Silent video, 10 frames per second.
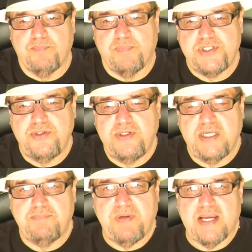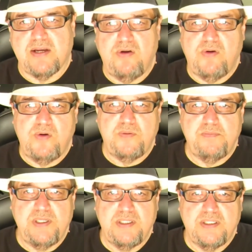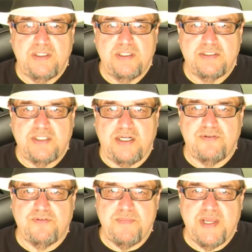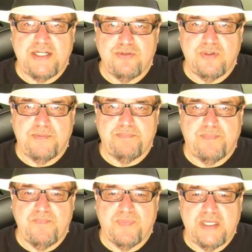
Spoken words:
But you'd get back home tired from that trip